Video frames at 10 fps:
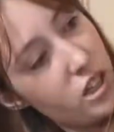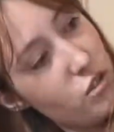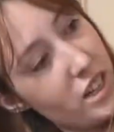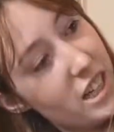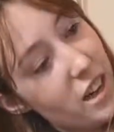I
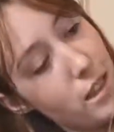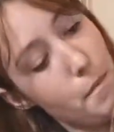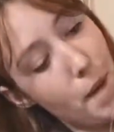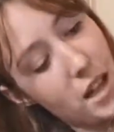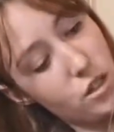just really
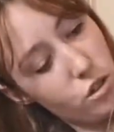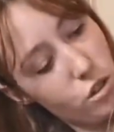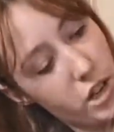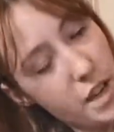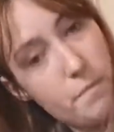like the
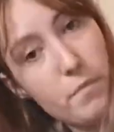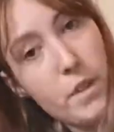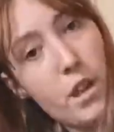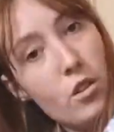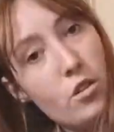pattern on it.
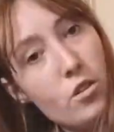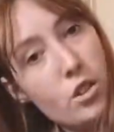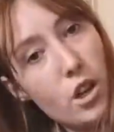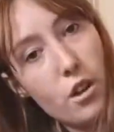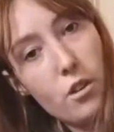
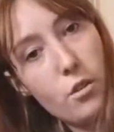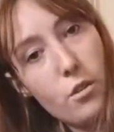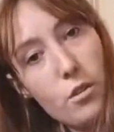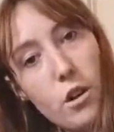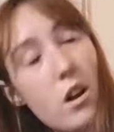
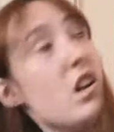So